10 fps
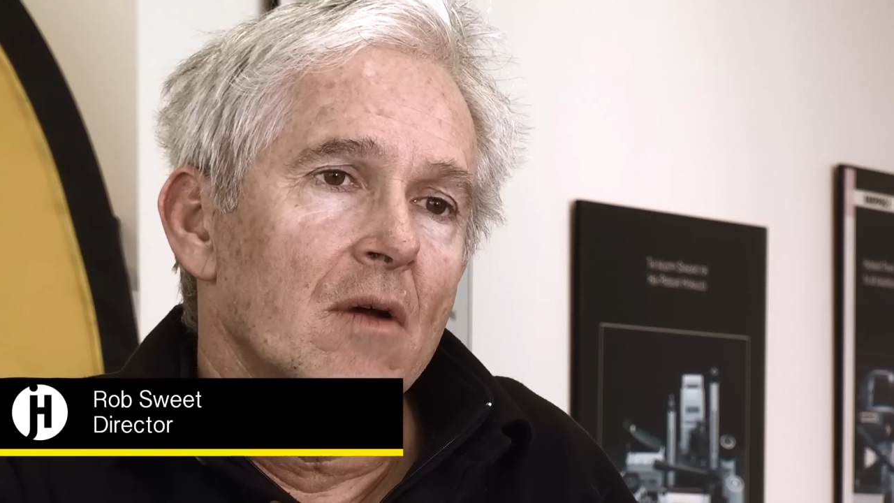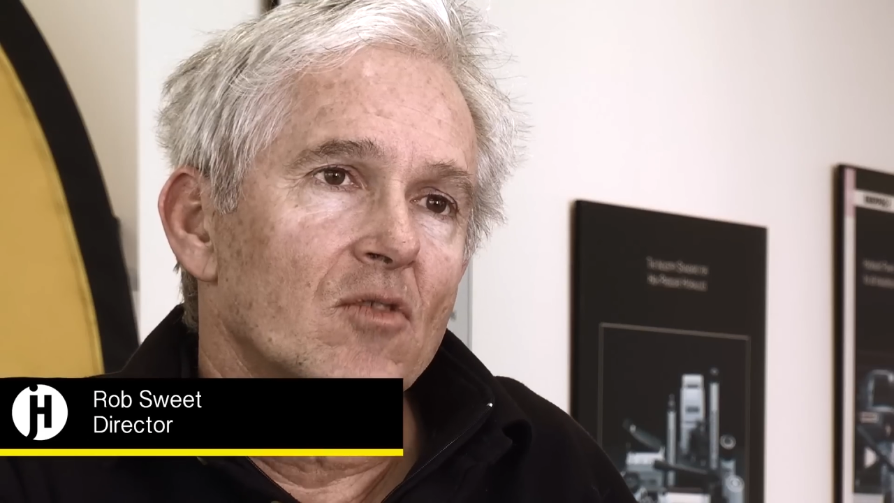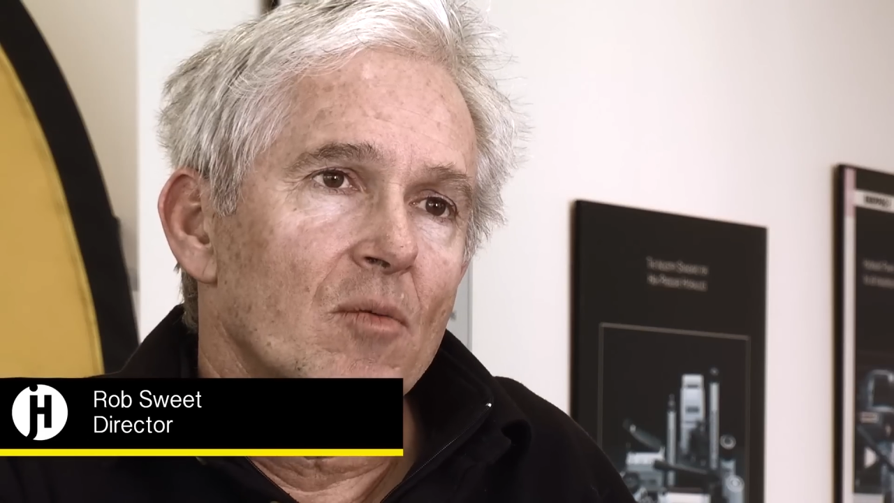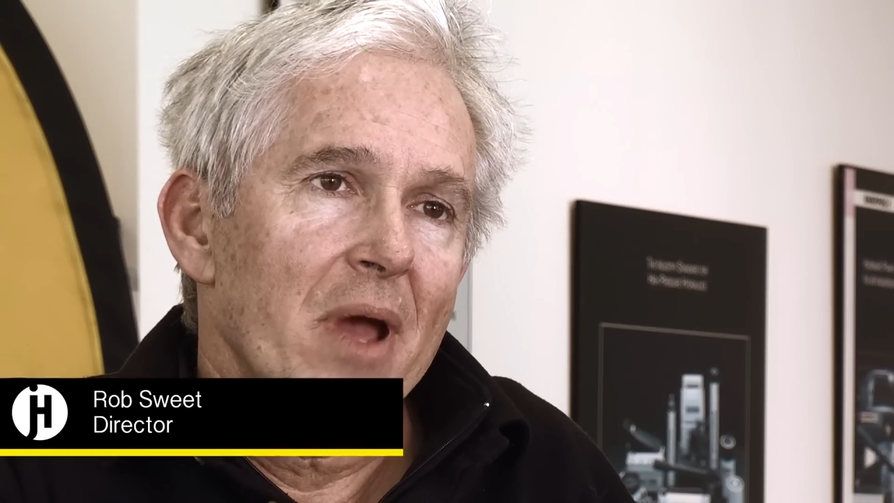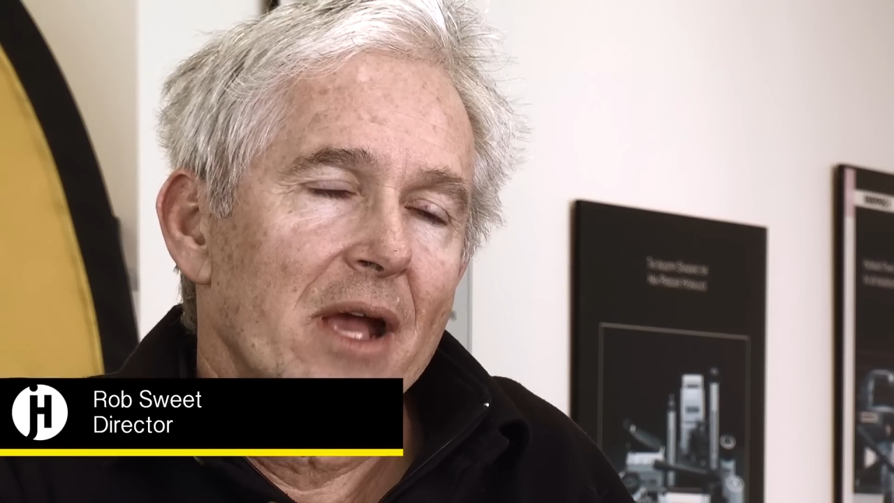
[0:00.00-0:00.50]

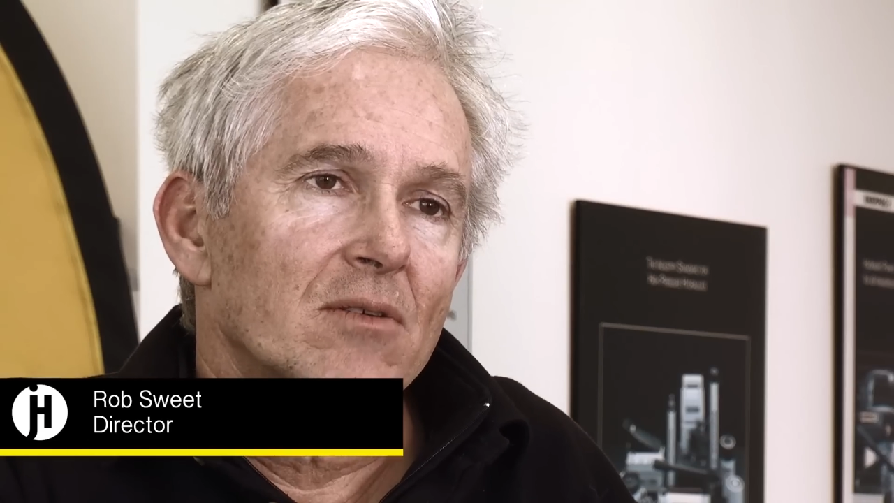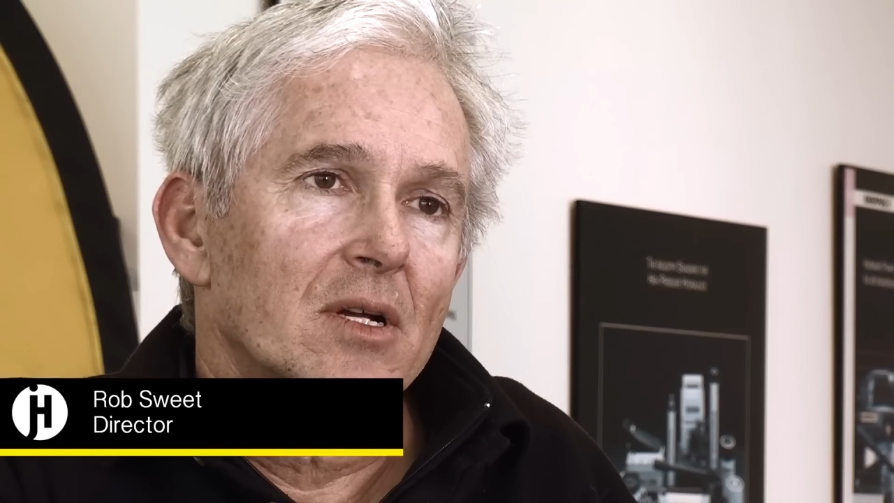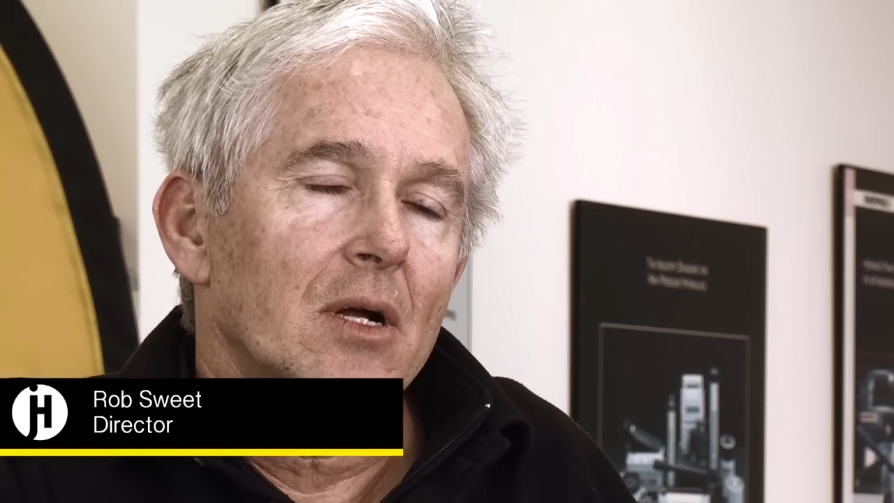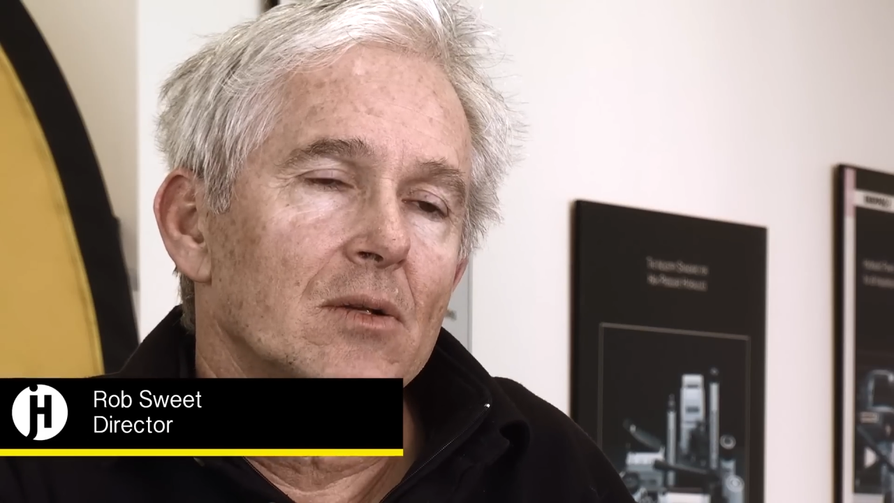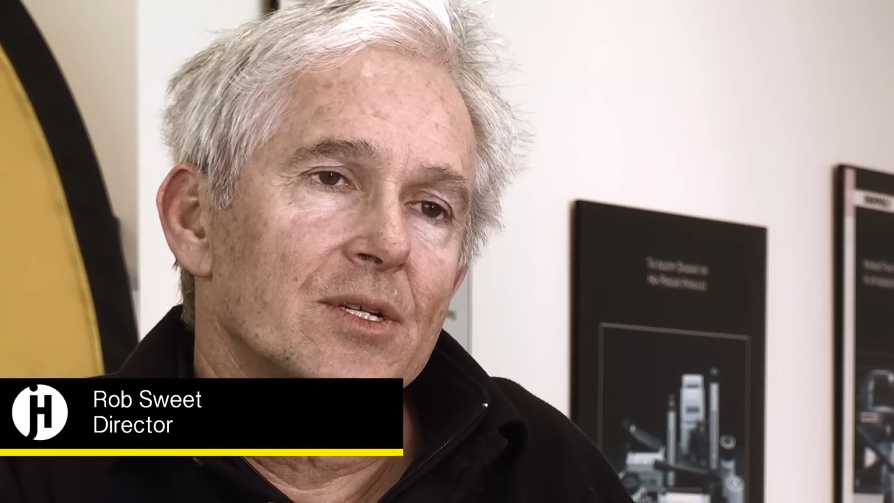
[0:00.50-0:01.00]
from
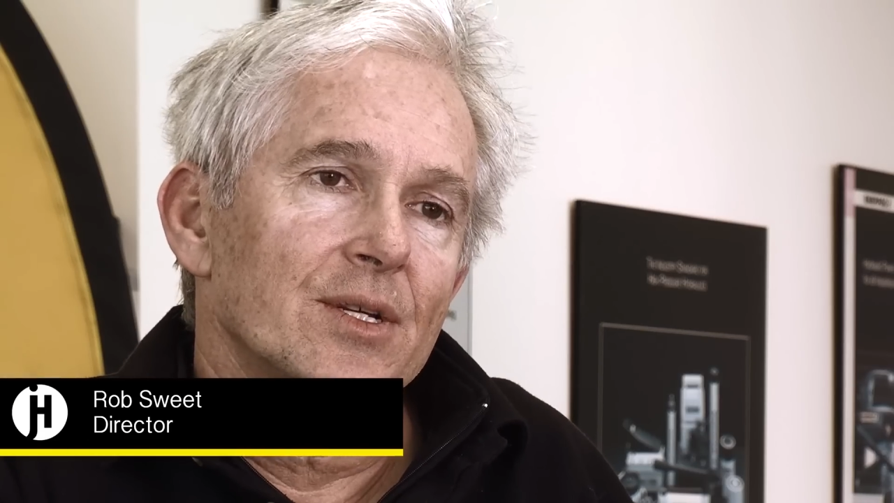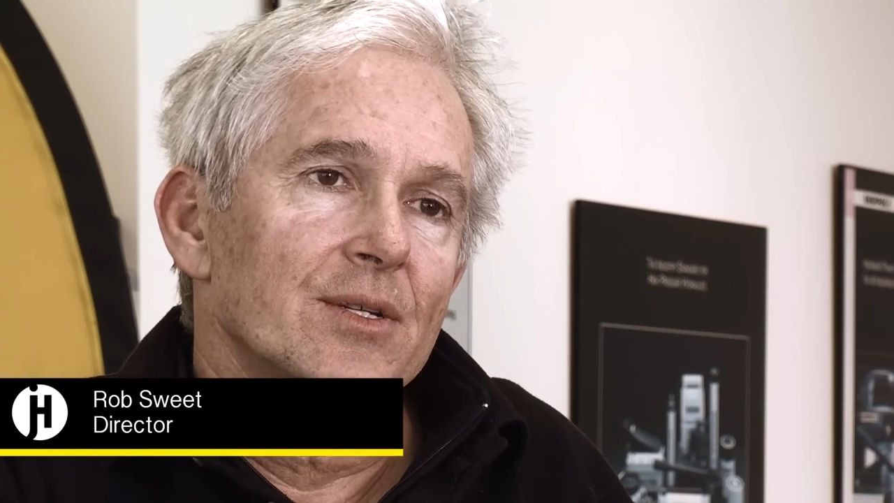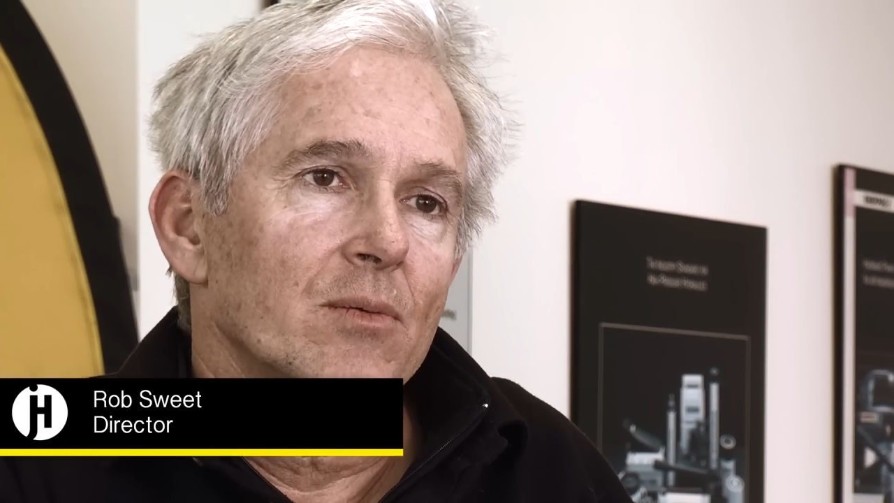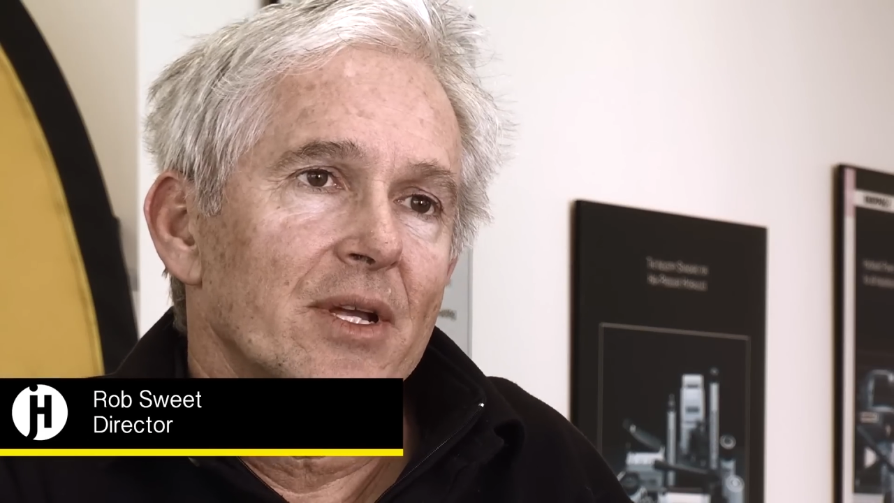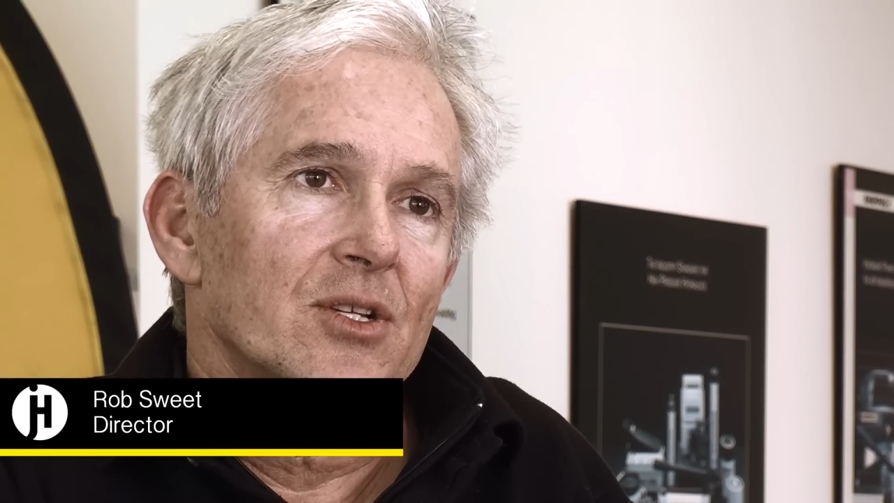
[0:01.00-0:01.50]
agriculture
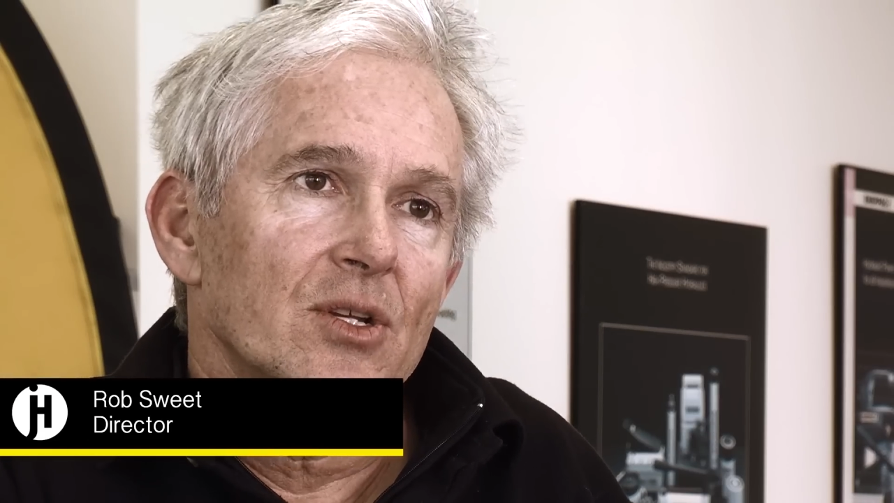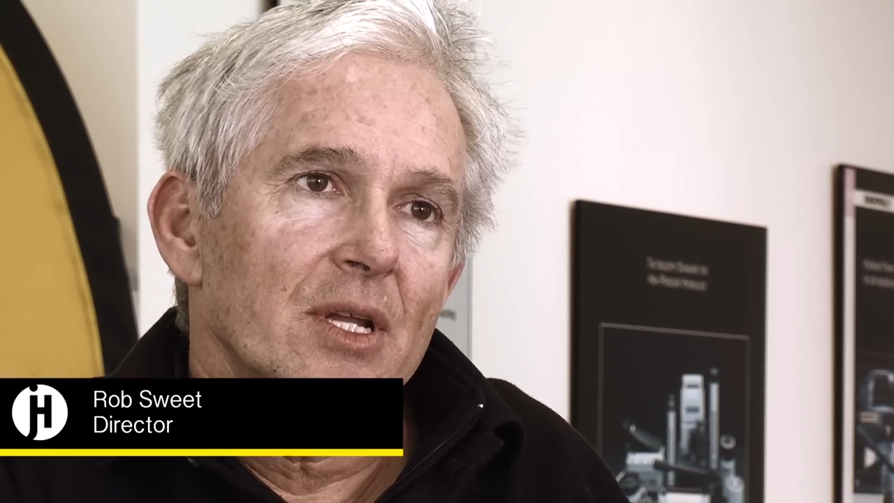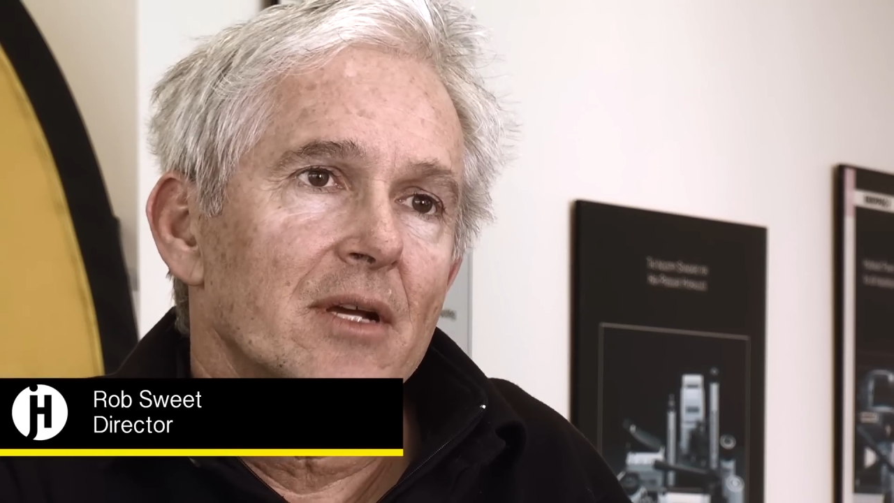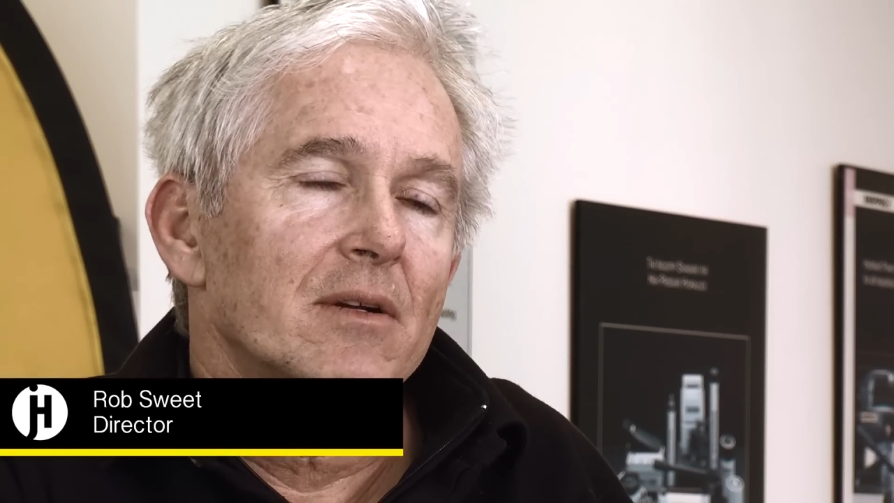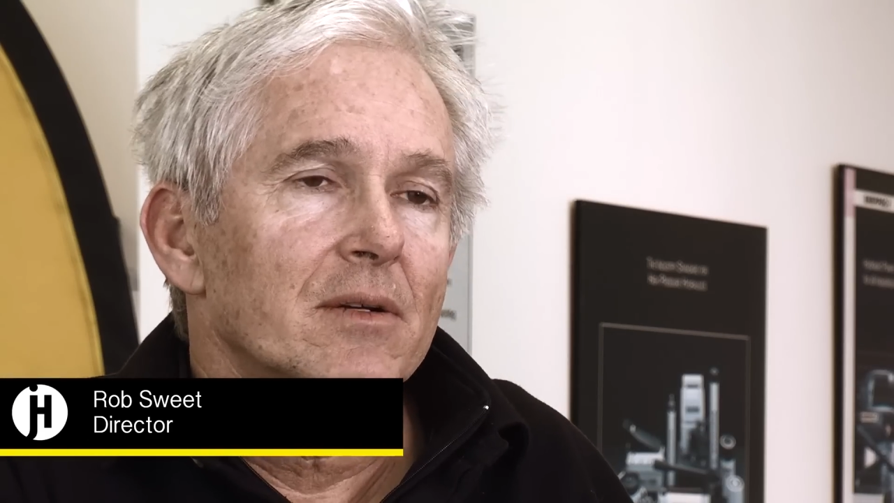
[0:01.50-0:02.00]
to
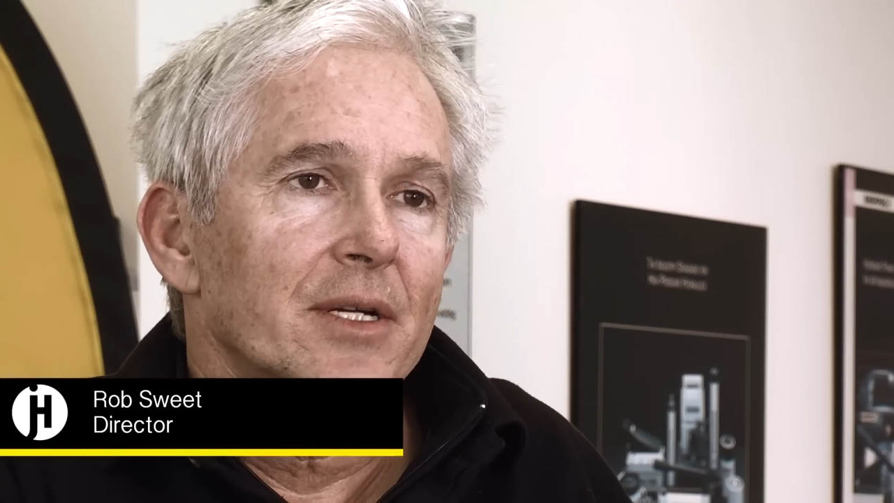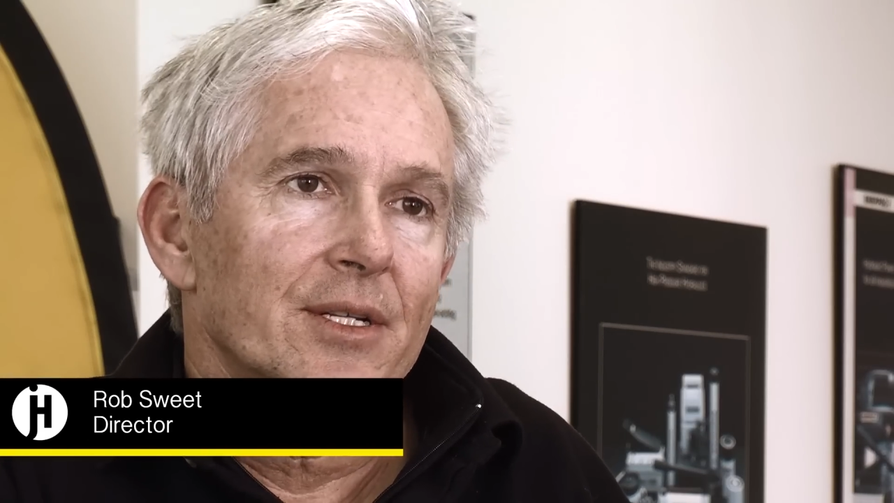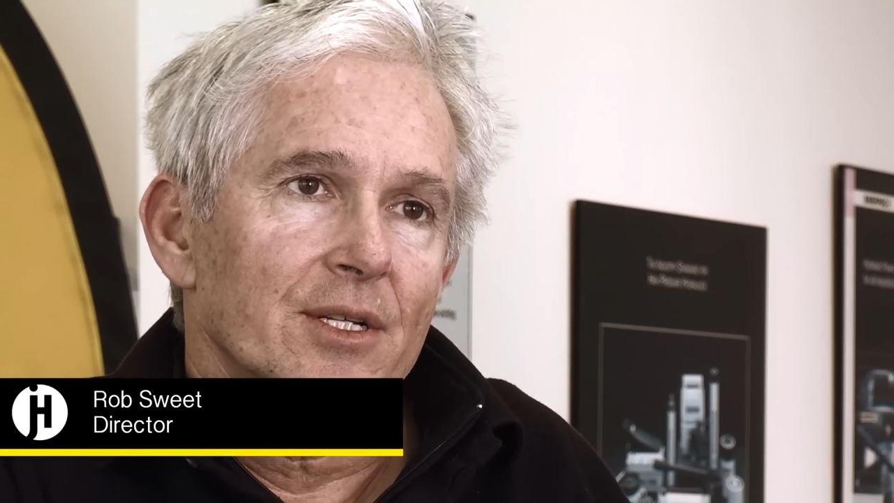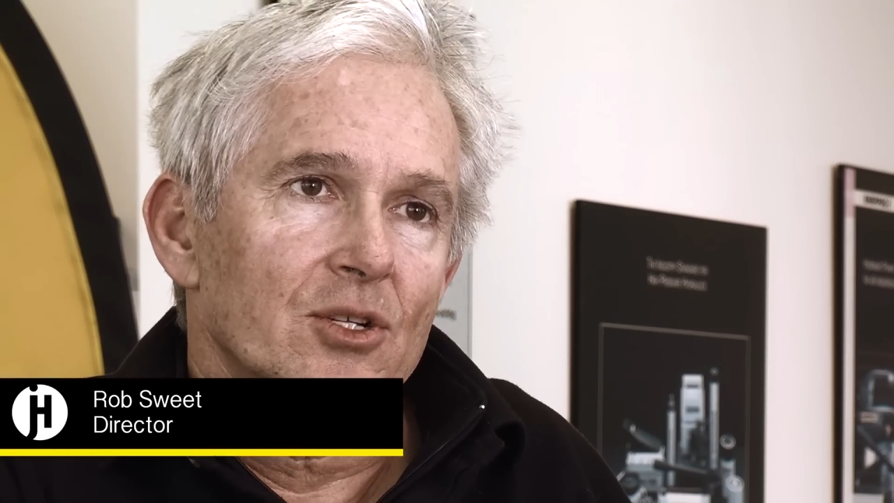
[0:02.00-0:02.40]
engineering to